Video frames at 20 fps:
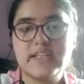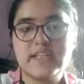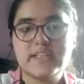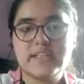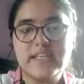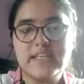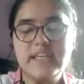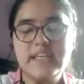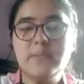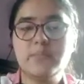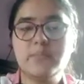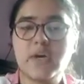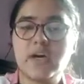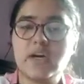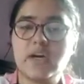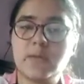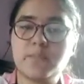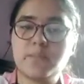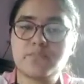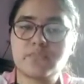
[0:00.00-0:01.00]
The,
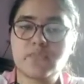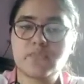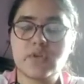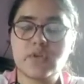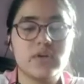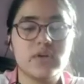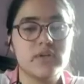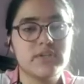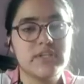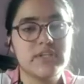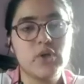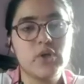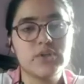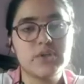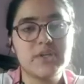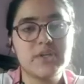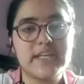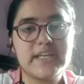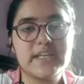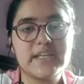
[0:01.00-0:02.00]
uh, the
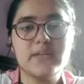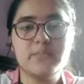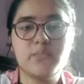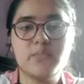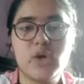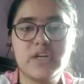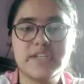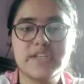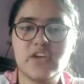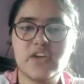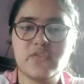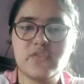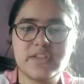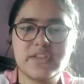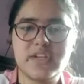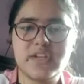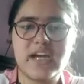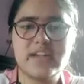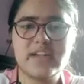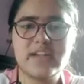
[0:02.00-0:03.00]
authoritarian policy of
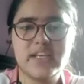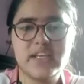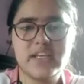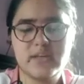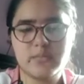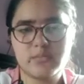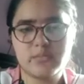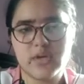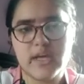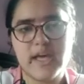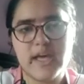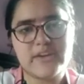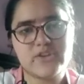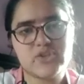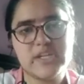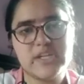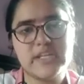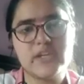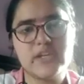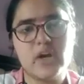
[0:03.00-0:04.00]
Indira Gandhi
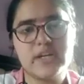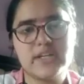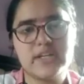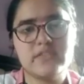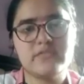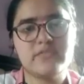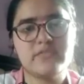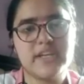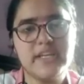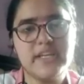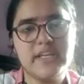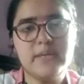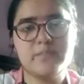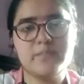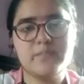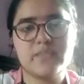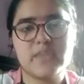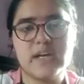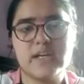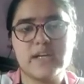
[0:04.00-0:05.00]
actually got a very
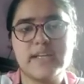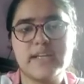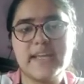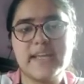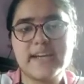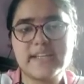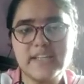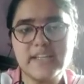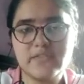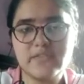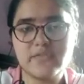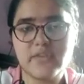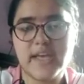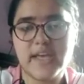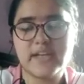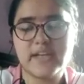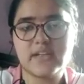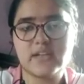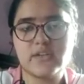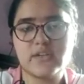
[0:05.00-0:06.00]
uh, negative
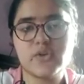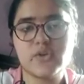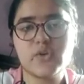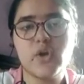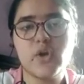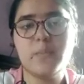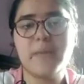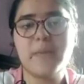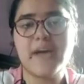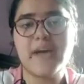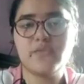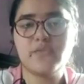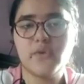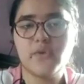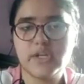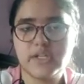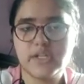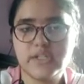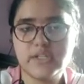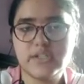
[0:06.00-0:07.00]
and drawback for
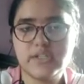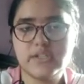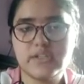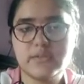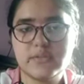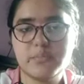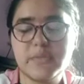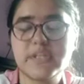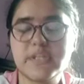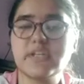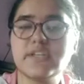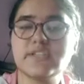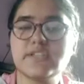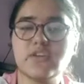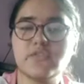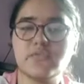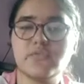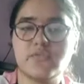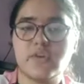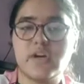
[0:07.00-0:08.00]
her because
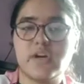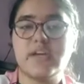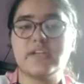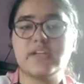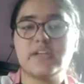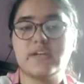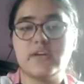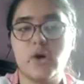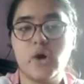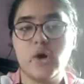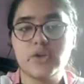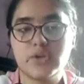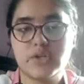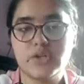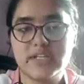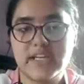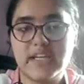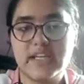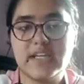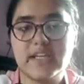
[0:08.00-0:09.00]
of her
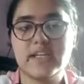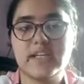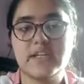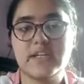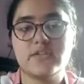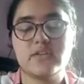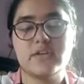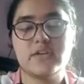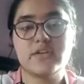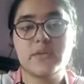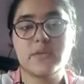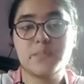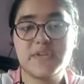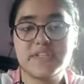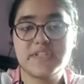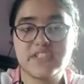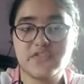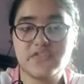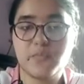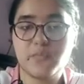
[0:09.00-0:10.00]
authoritarian and
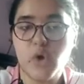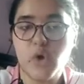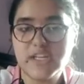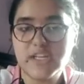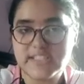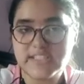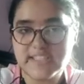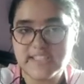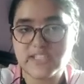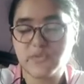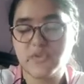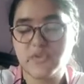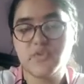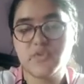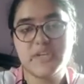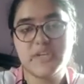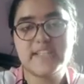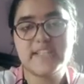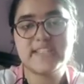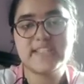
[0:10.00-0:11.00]
repressive policies, which
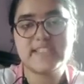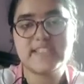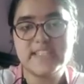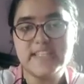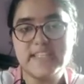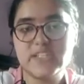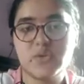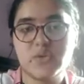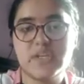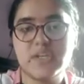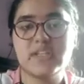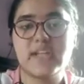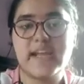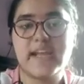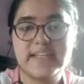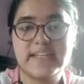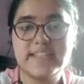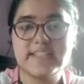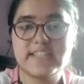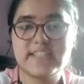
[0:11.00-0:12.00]
we can see during
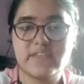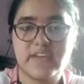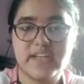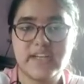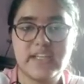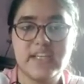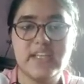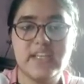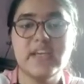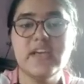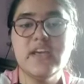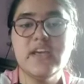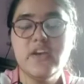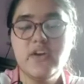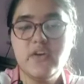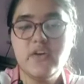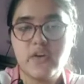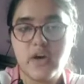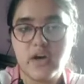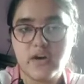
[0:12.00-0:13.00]

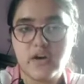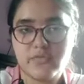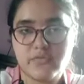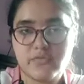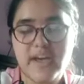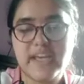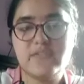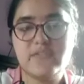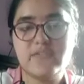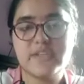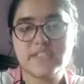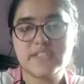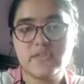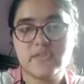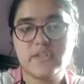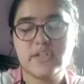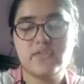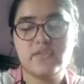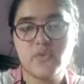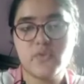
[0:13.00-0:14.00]
1975 and
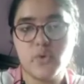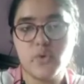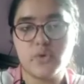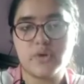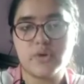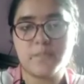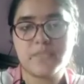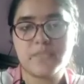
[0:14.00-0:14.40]
74